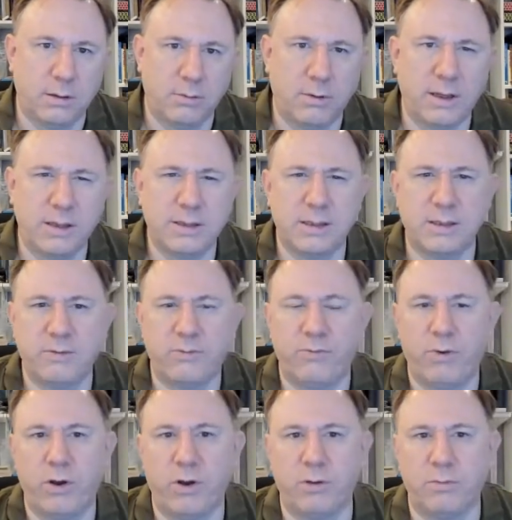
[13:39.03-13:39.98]
What else is in
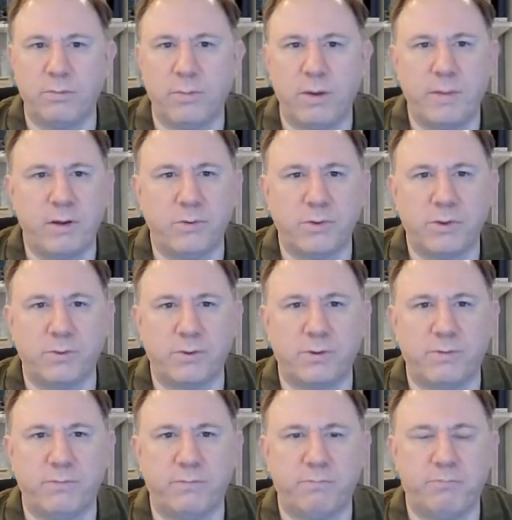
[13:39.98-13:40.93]
Rome? I mean, all sorts
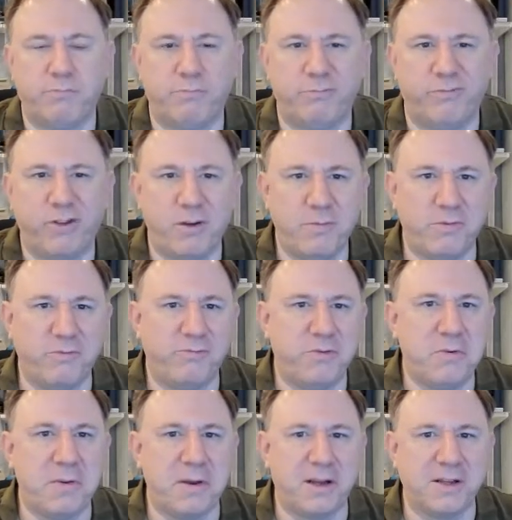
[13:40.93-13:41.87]
of Roman
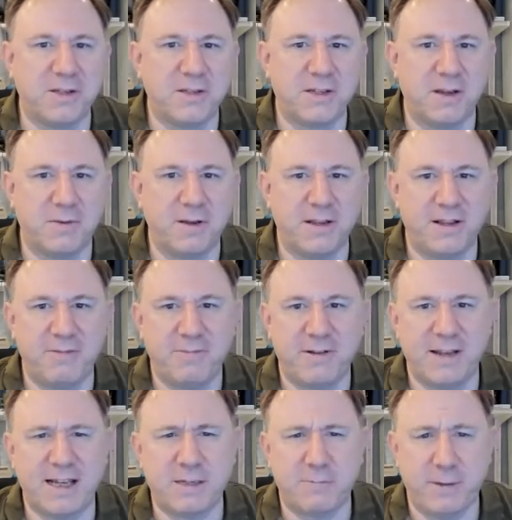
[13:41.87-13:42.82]
ruins. I mean,
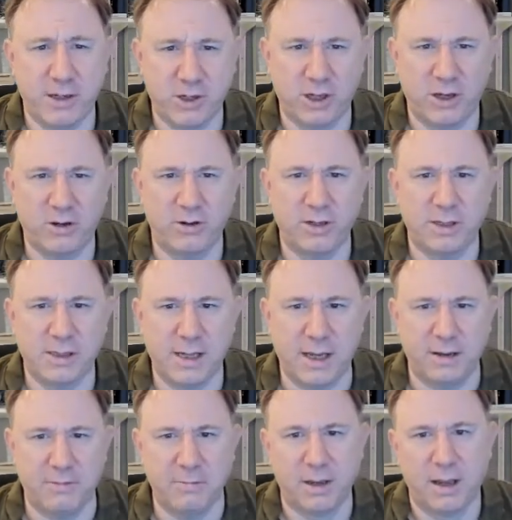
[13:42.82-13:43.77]
but it has a picture of the
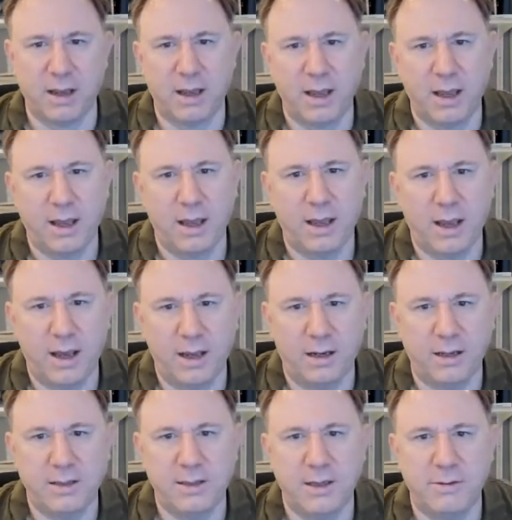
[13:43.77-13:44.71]
Colosseum,
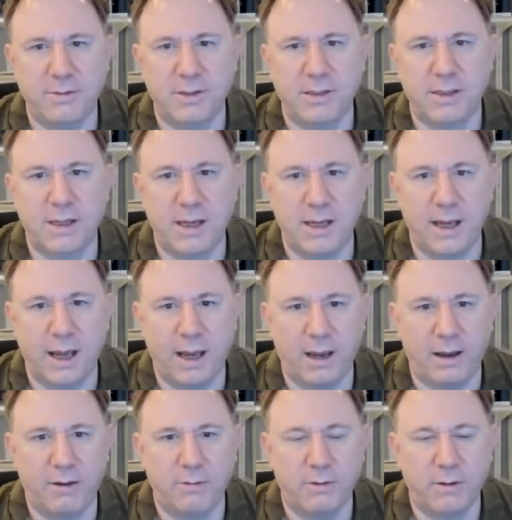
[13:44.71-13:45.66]
and I don't see
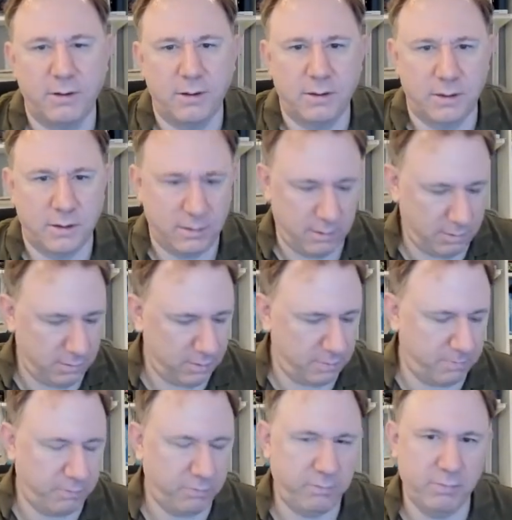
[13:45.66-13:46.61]
how
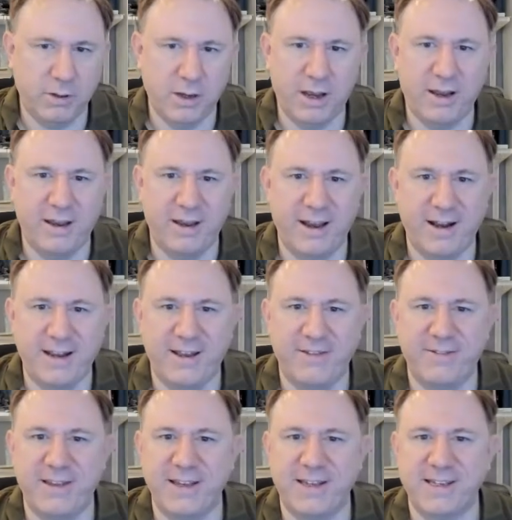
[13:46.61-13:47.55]
any
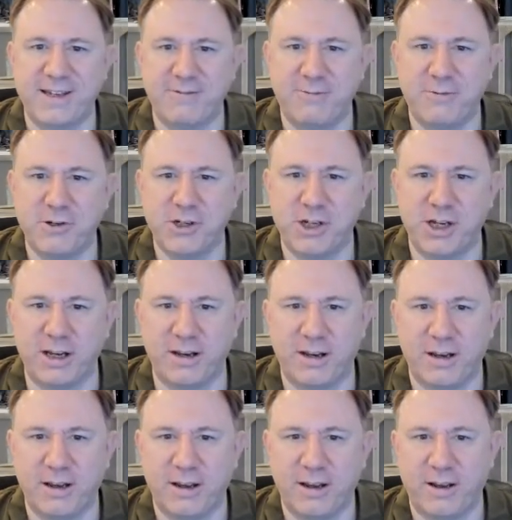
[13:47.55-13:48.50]
of this washing
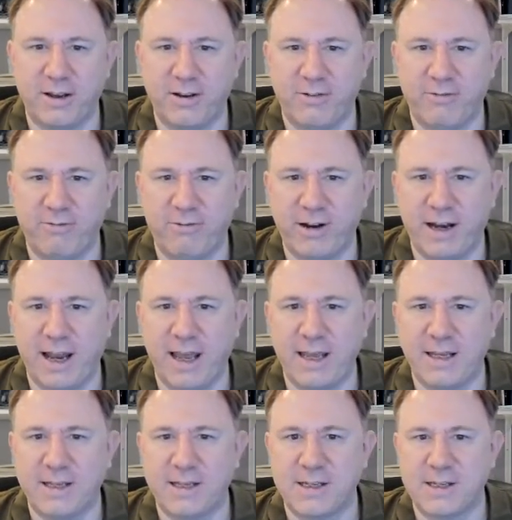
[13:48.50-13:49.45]

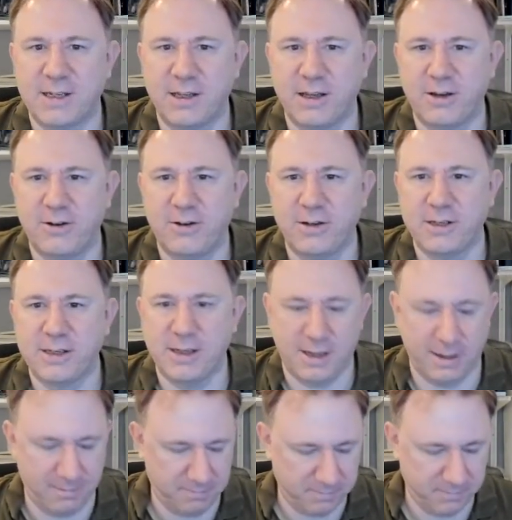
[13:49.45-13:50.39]
relates to the
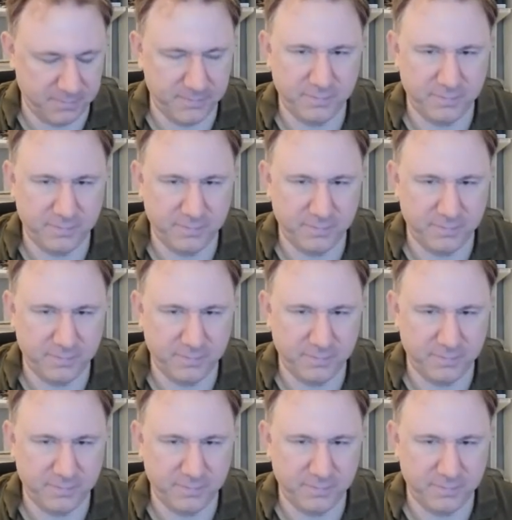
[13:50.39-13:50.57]
Colosseum.